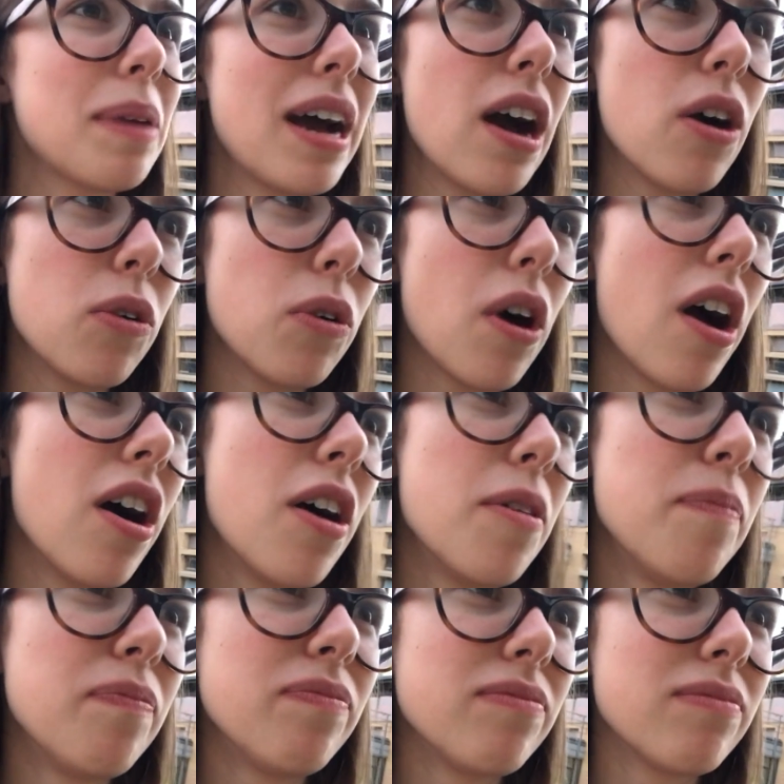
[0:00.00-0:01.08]
about
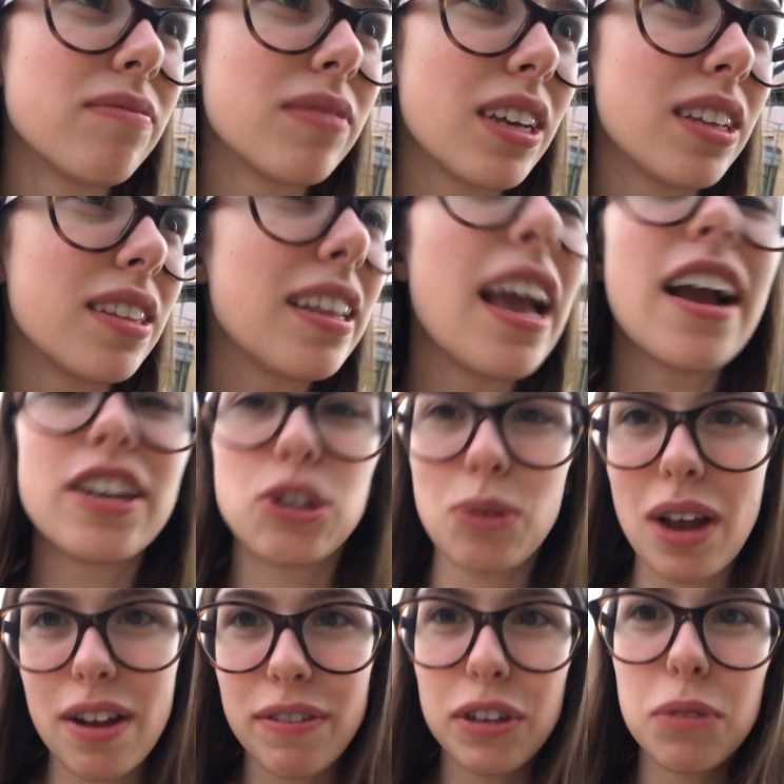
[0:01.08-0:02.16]
the
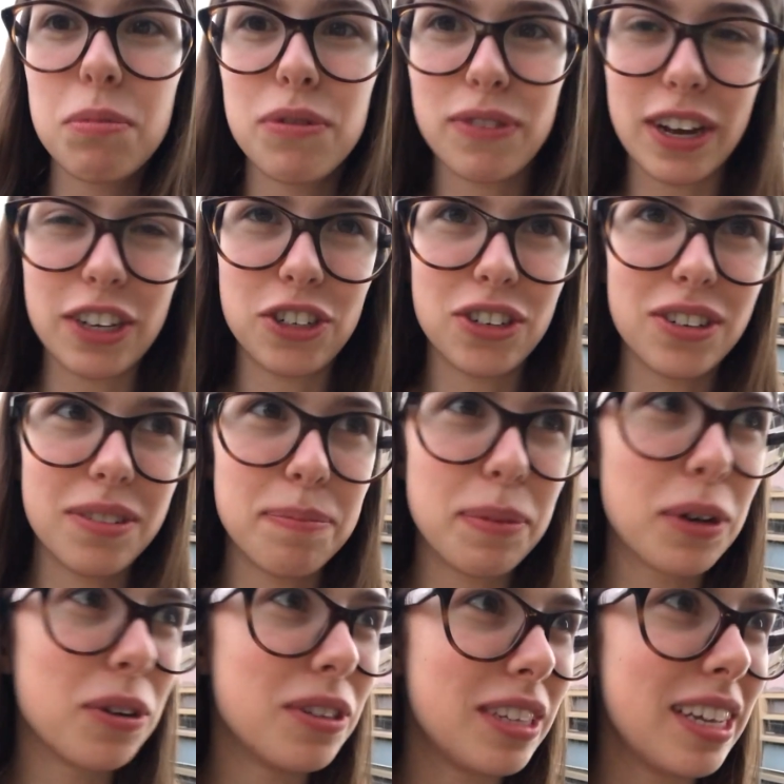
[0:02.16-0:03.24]
actuarial profession
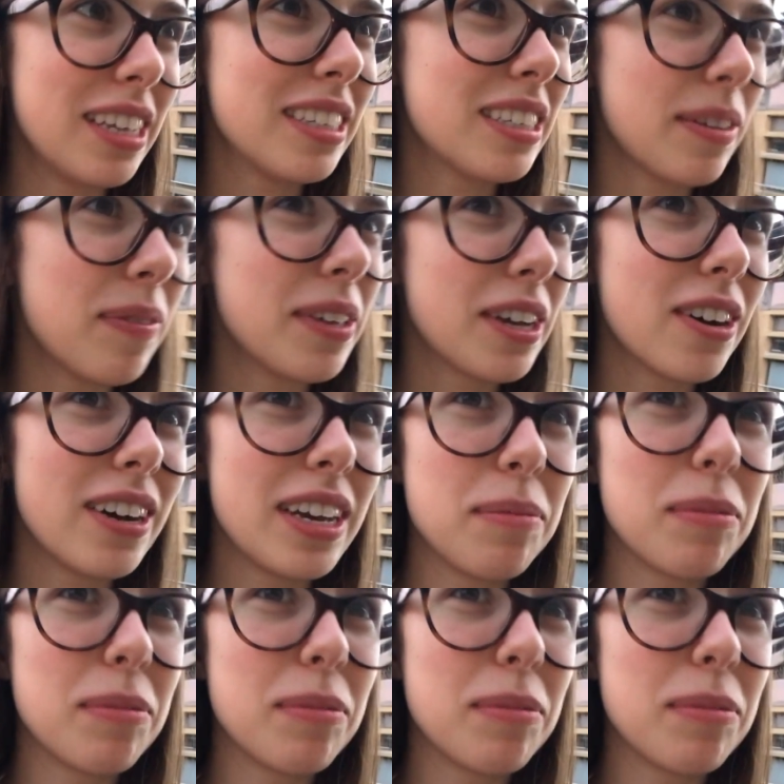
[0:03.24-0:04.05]
because it is something I